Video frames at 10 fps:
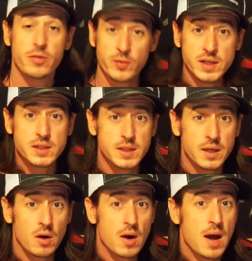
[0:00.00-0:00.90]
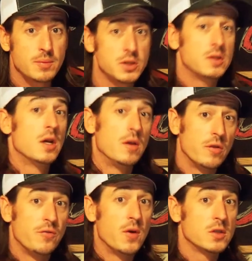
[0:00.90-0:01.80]
3 Seaguar options.
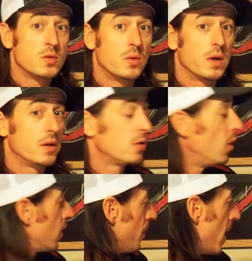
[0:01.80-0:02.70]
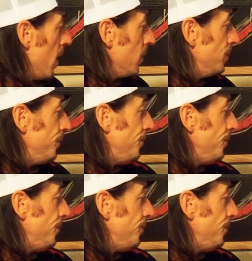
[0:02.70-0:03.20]
The first one we're gonna talk about